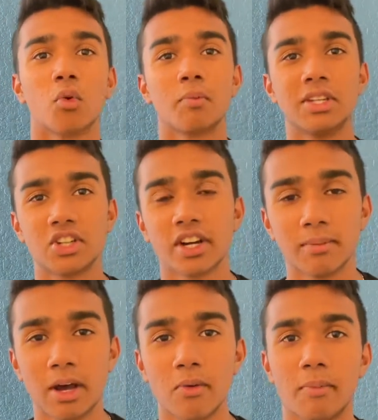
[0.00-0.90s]
We're going to be talking
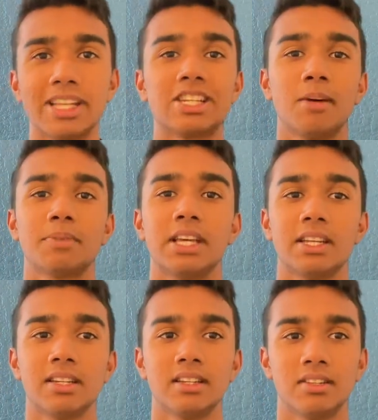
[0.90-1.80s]
about my top
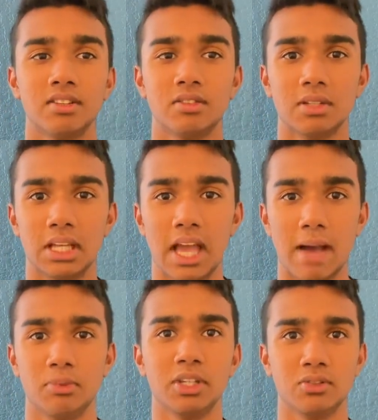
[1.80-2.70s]
10
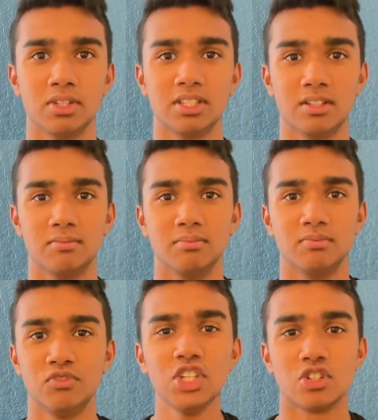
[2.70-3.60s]
Apple
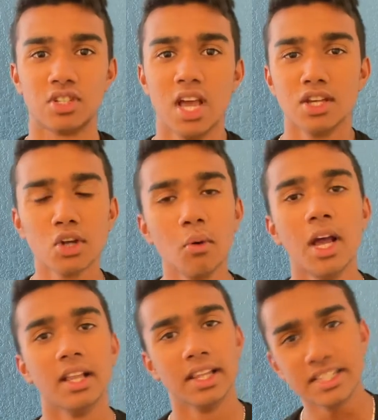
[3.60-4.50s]
ecosystem features.
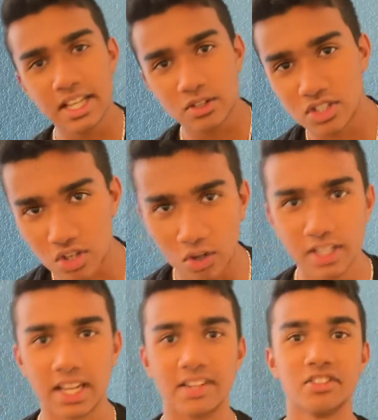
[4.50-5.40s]
So let's get
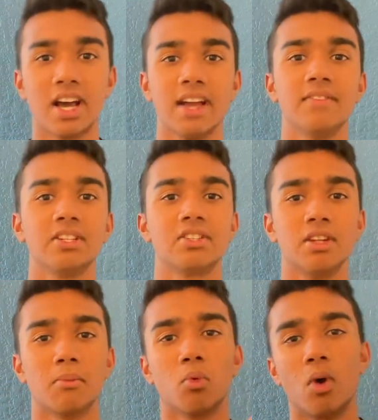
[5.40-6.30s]
started and dive into
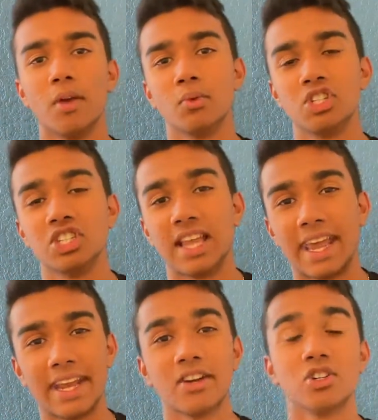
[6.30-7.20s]
number 1, which is
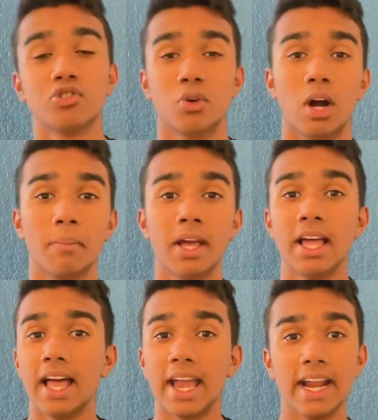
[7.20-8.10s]
Airdrop.
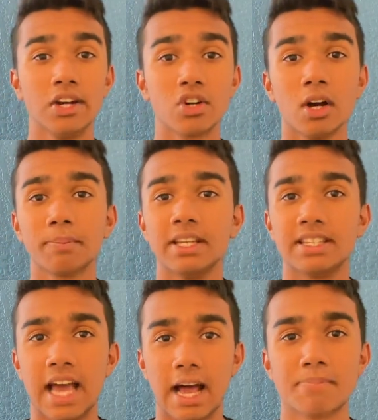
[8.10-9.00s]
Airdrop
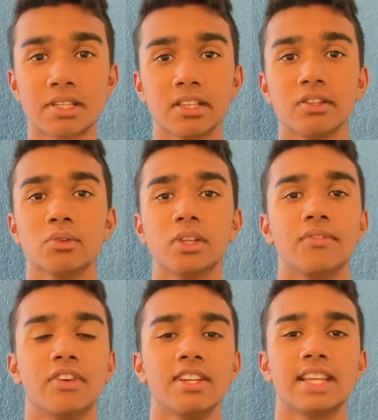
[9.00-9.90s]
is absolutely
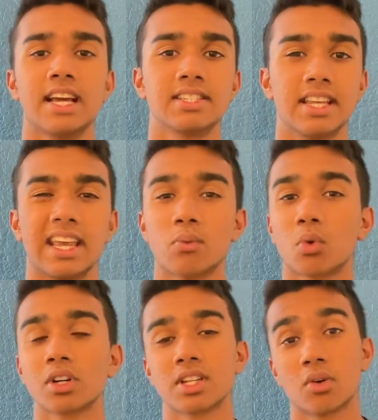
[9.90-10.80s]
fantastic. It
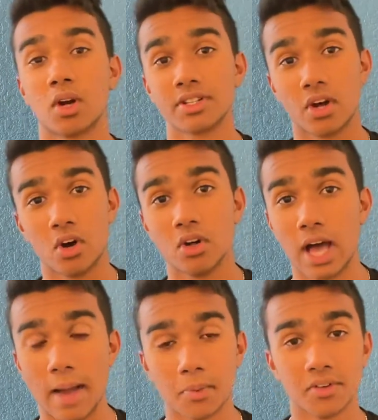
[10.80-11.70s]
works across all
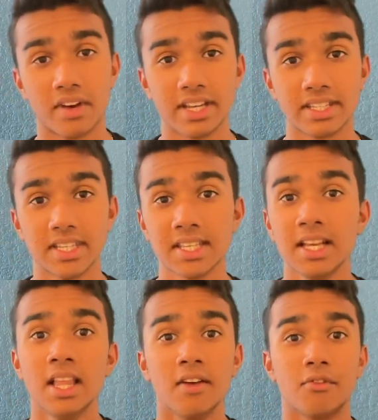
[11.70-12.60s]
Apple devices,
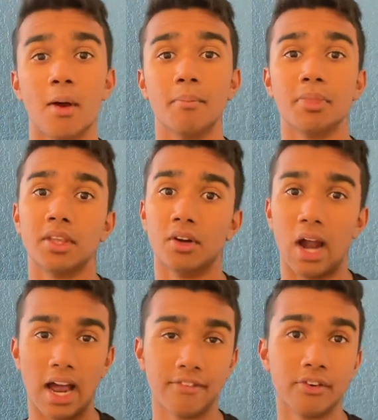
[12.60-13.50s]
from your
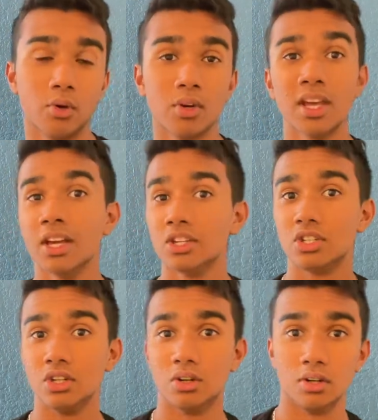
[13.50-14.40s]
iPhone
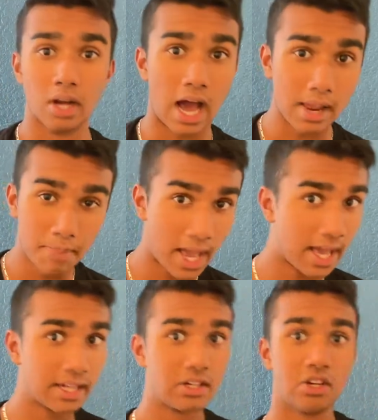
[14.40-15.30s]
to your
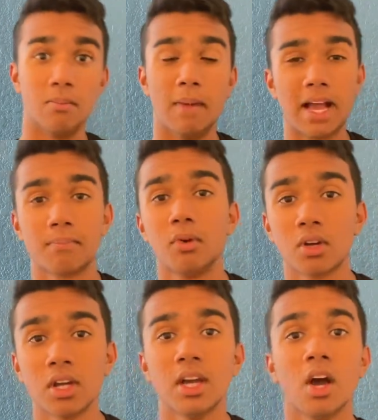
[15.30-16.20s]
iPad, to your
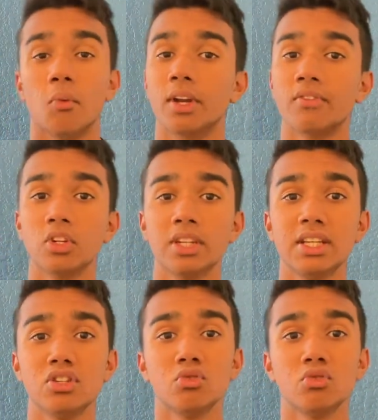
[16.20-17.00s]
MacBook, whatever you need.